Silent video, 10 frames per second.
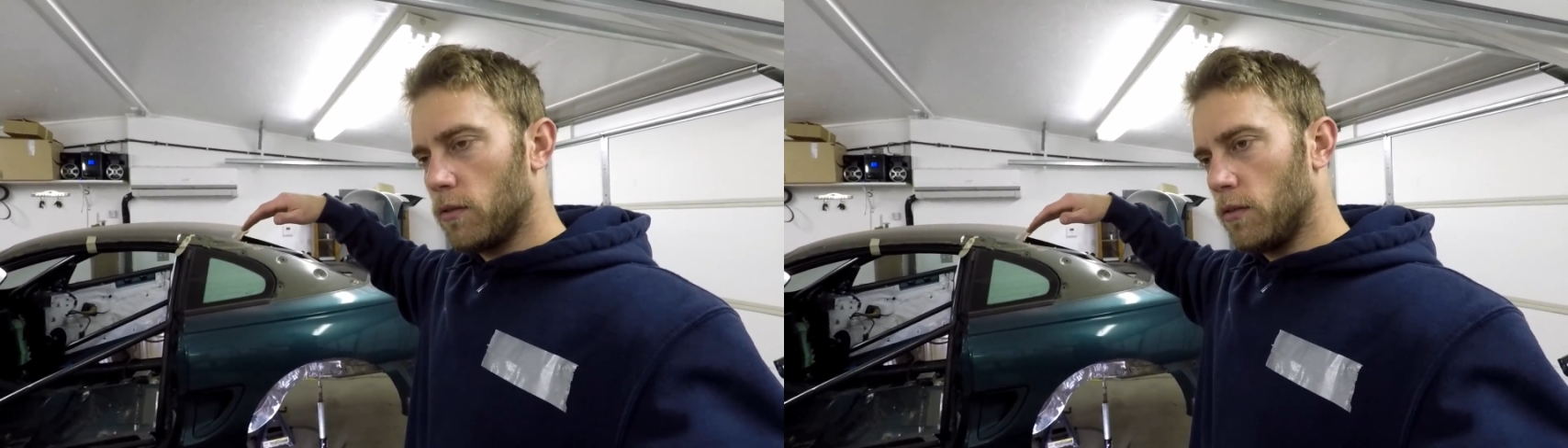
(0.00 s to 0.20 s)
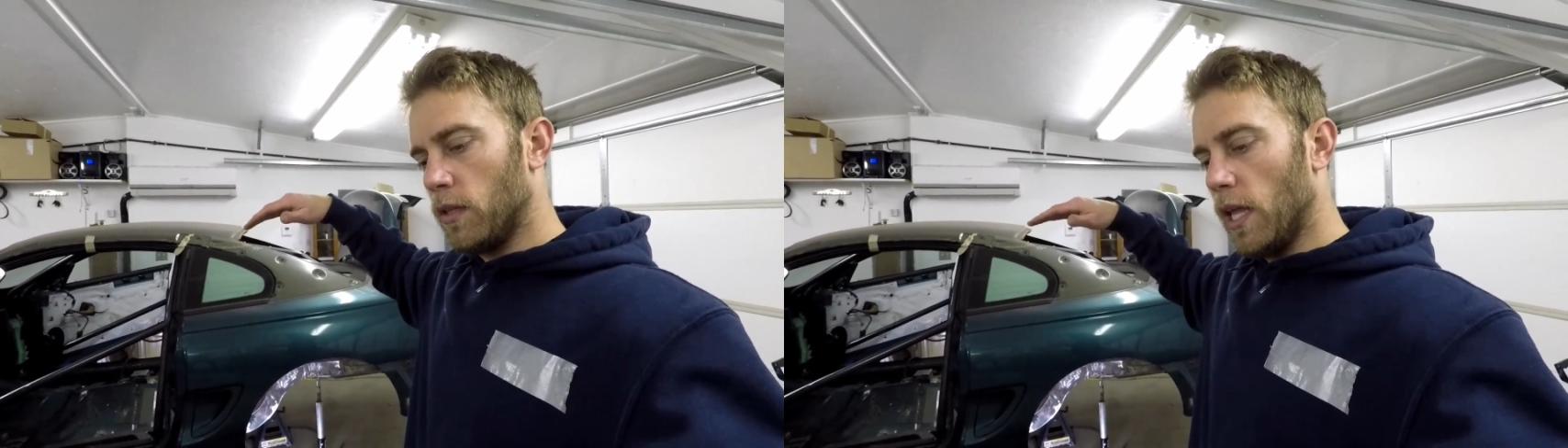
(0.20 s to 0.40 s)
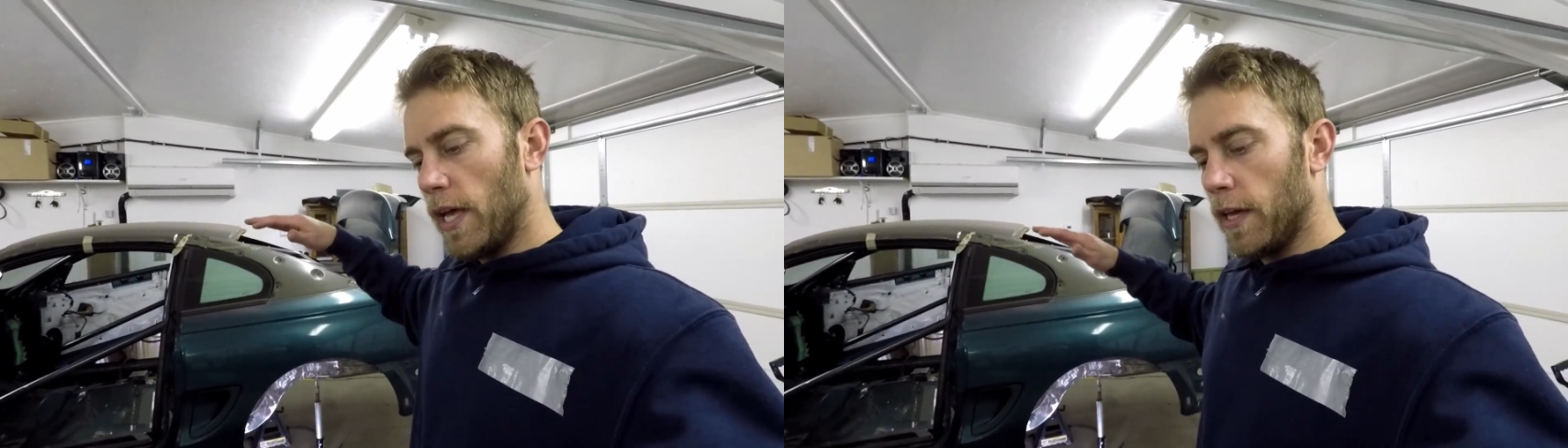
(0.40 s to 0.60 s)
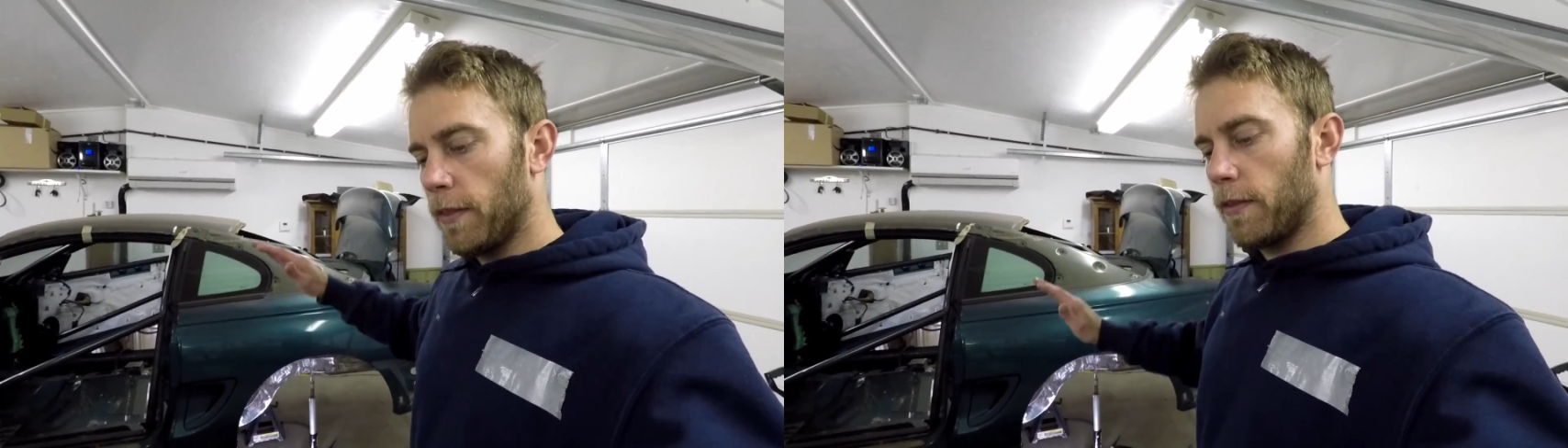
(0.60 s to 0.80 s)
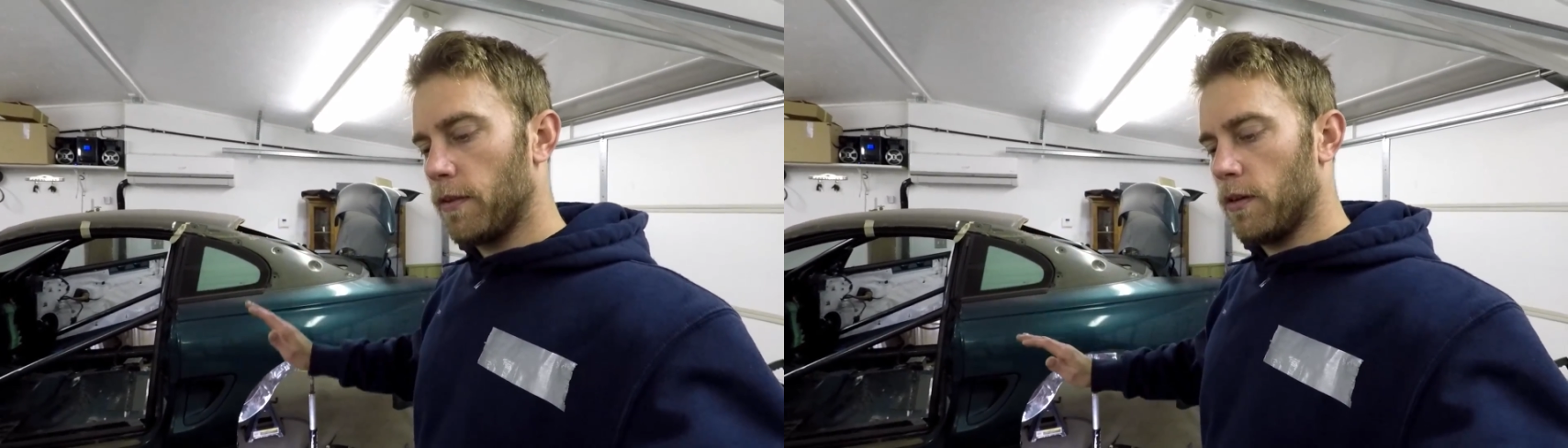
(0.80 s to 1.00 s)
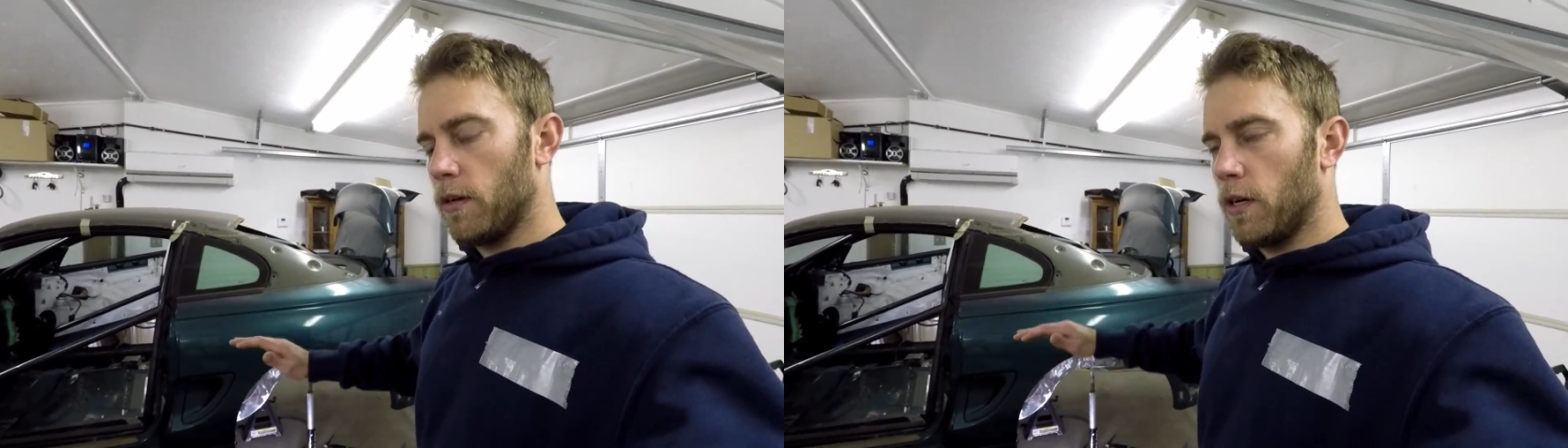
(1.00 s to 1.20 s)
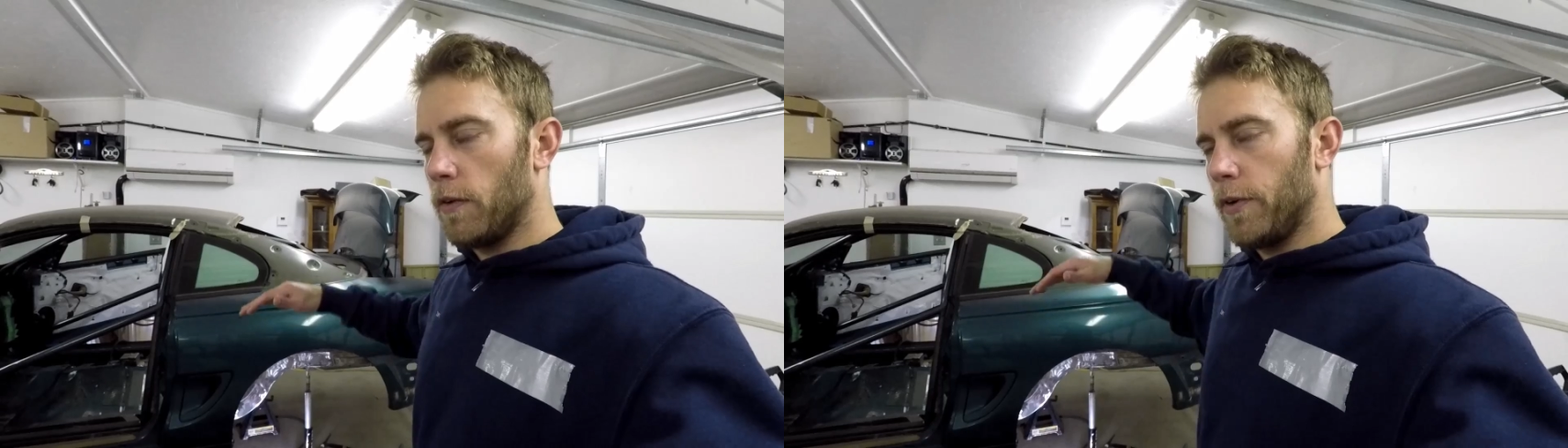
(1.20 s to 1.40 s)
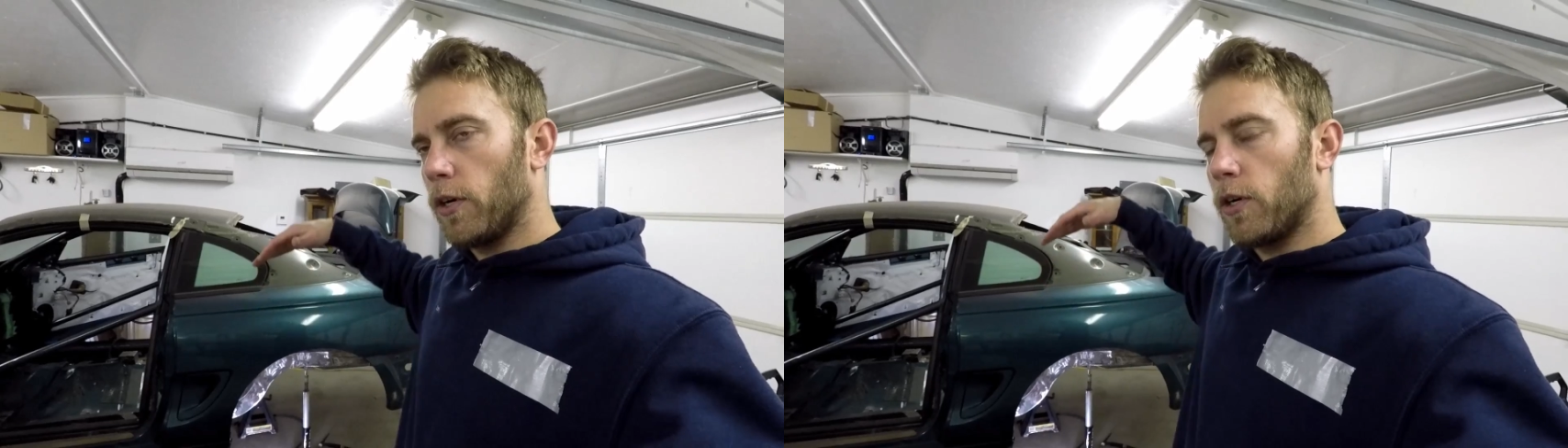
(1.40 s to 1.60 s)
length
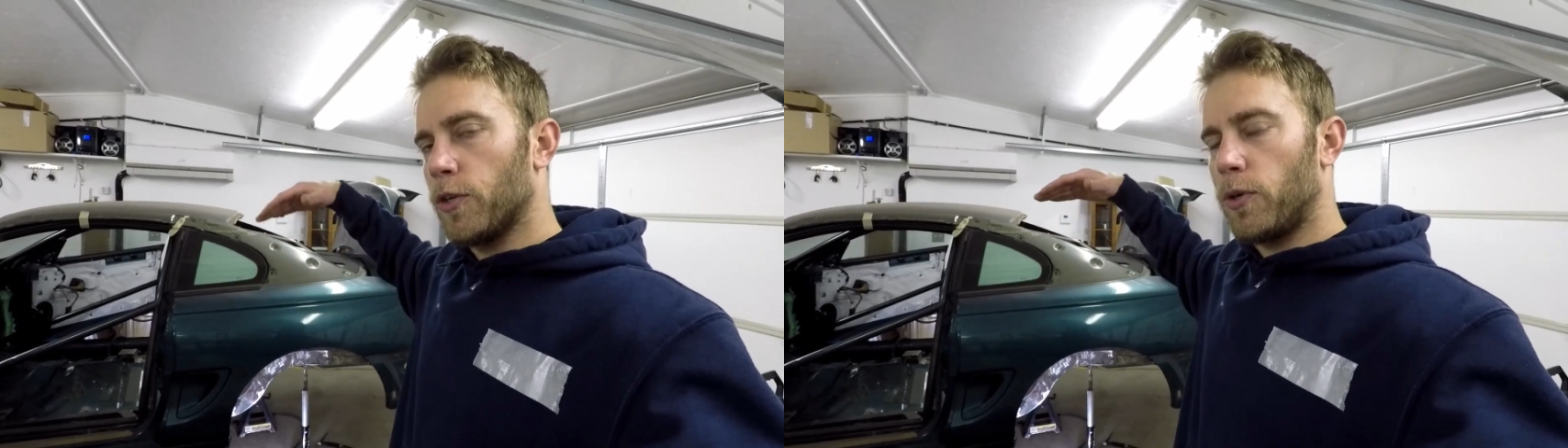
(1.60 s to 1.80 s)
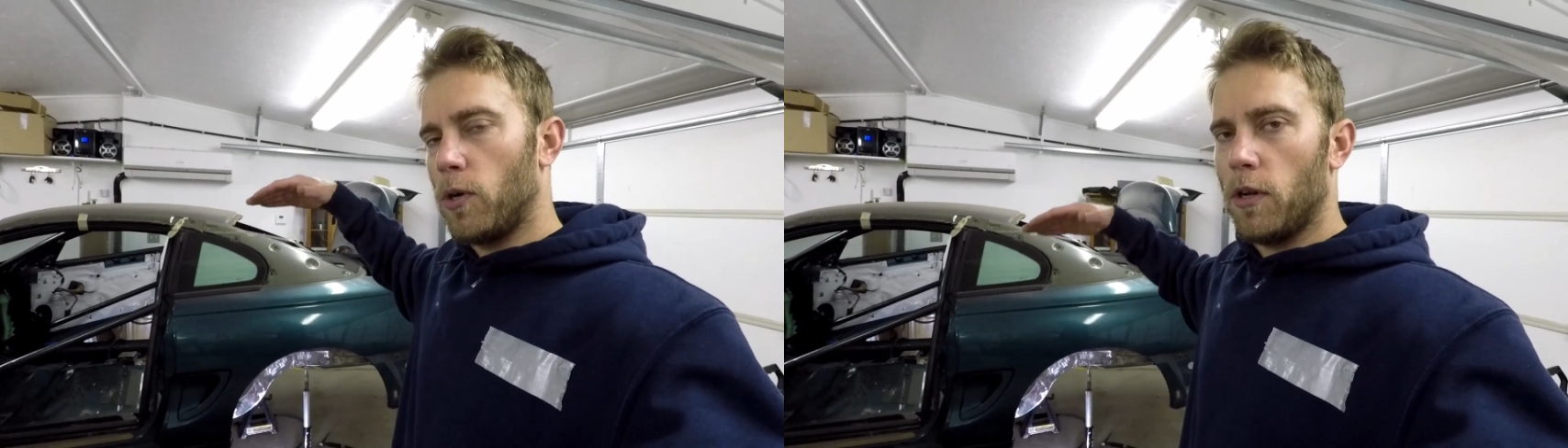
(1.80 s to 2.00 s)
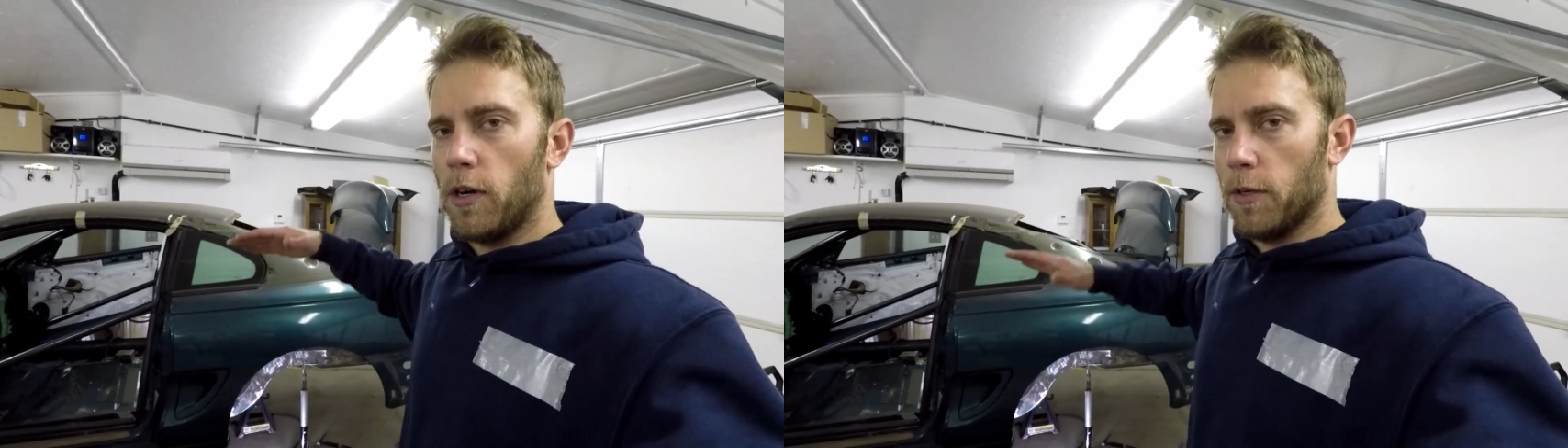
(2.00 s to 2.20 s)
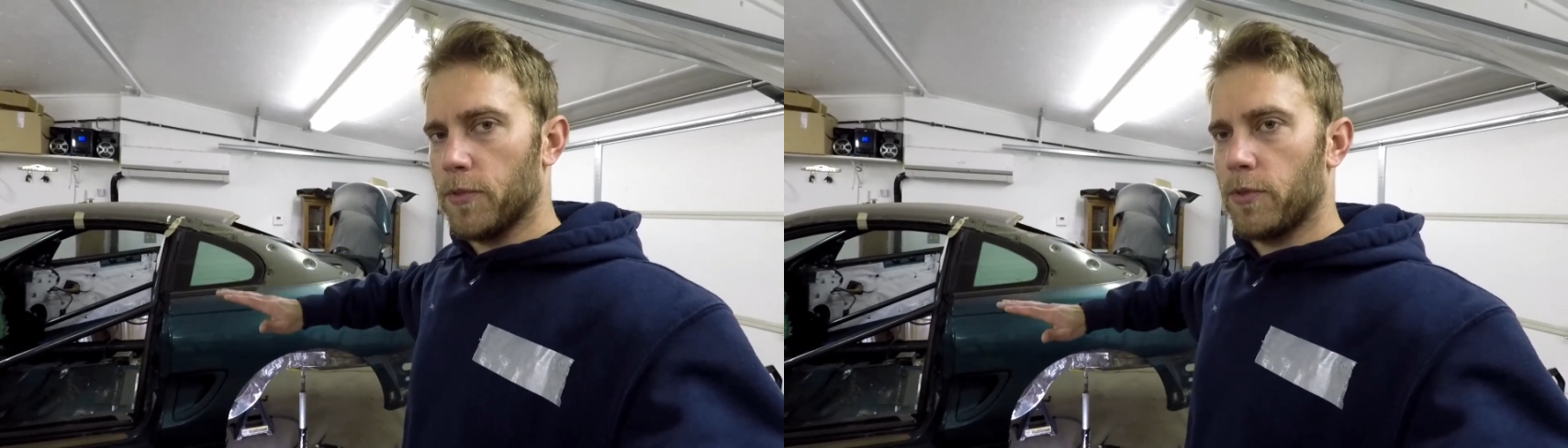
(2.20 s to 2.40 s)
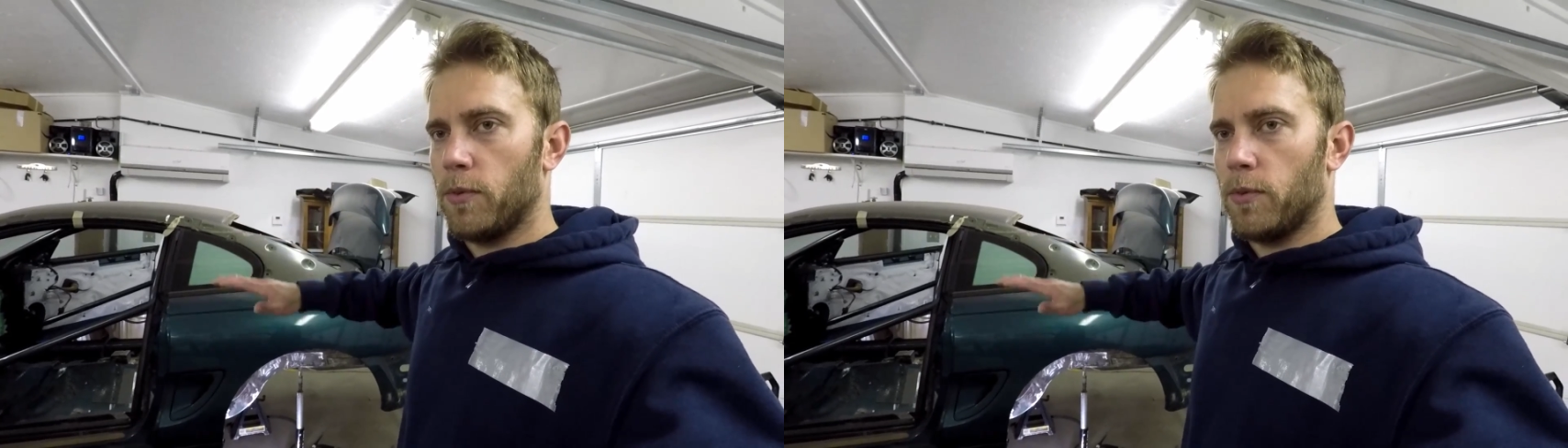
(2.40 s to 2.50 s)
of your control arms.